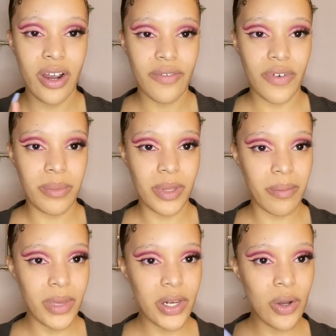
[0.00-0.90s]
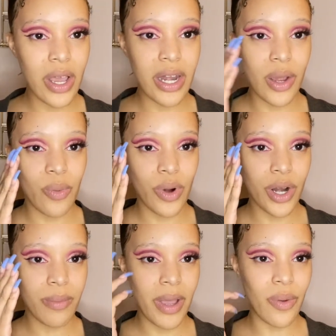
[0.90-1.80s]
from the middle and I
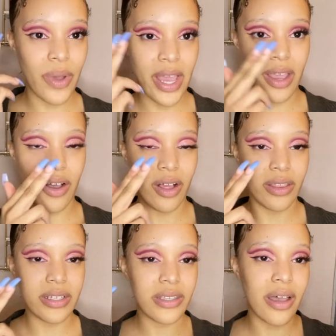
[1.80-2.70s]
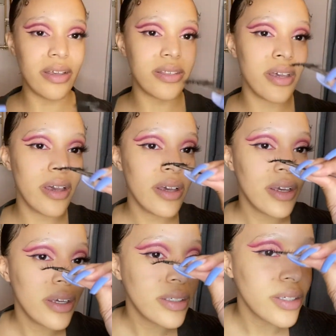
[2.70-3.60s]
work my way on the sides.
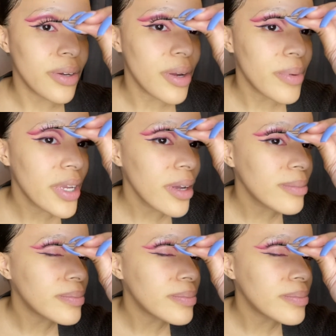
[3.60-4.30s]
So here we go.